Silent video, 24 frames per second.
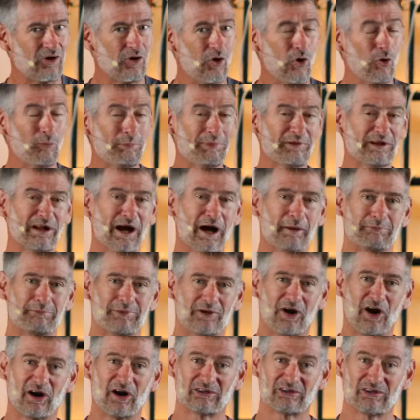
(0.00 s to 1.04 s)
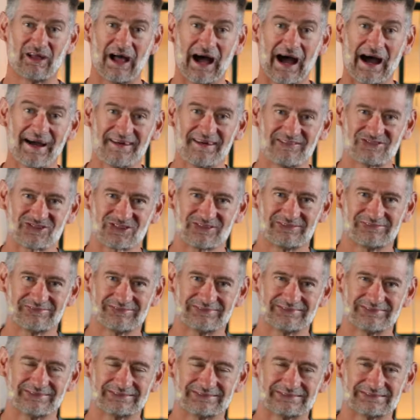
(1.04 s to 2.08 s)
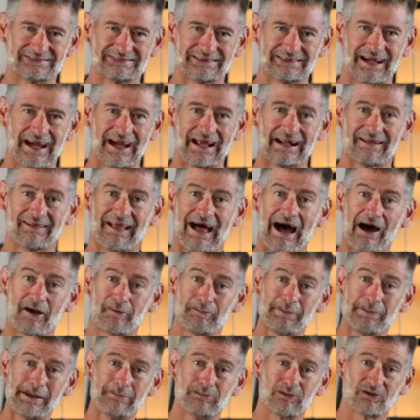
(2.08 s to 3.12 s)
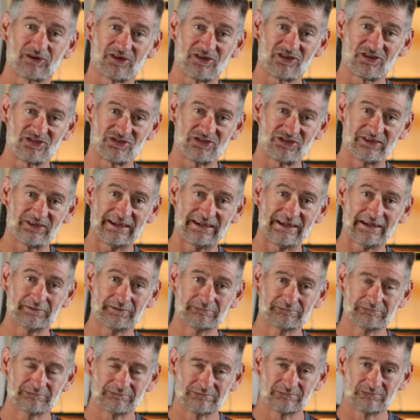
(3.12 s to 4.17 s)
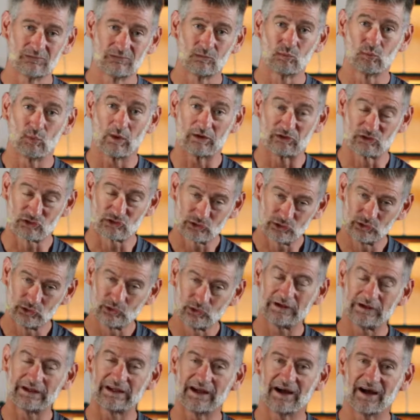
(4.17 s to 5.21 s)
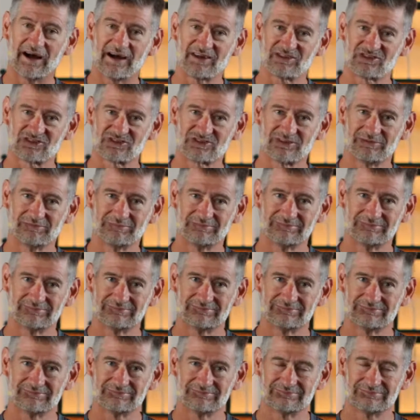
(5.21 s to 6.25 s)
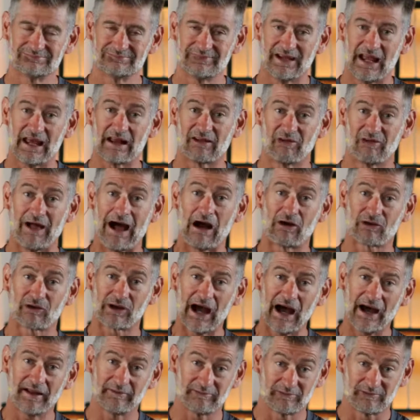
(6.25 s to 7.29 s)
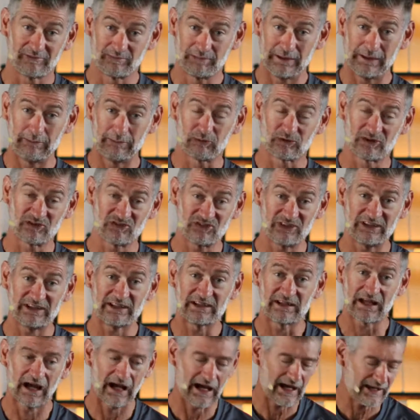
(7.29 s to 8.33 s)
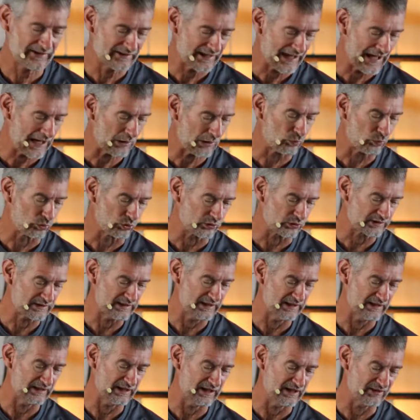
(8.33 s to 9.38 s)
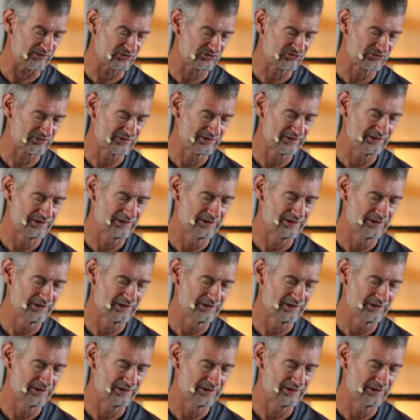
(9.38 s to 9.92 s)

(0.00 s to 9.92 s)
open up our lives and allow people to see what's truly us and allow God, people to see God at work in us.